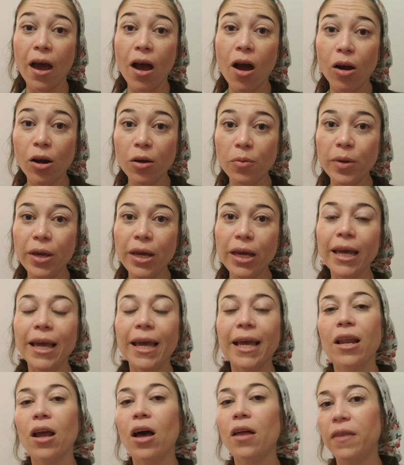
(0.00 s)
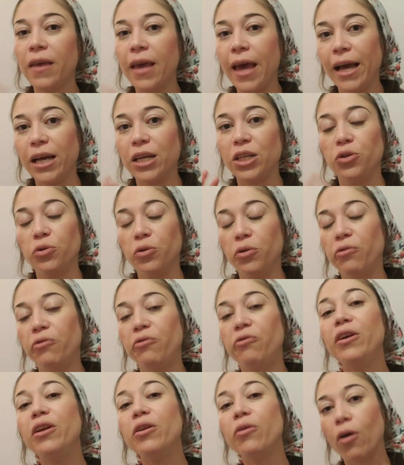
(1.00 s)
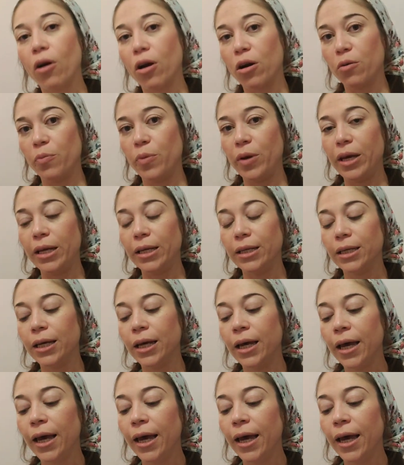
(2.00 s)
that heartbeat and not the actual fetal heartbeat.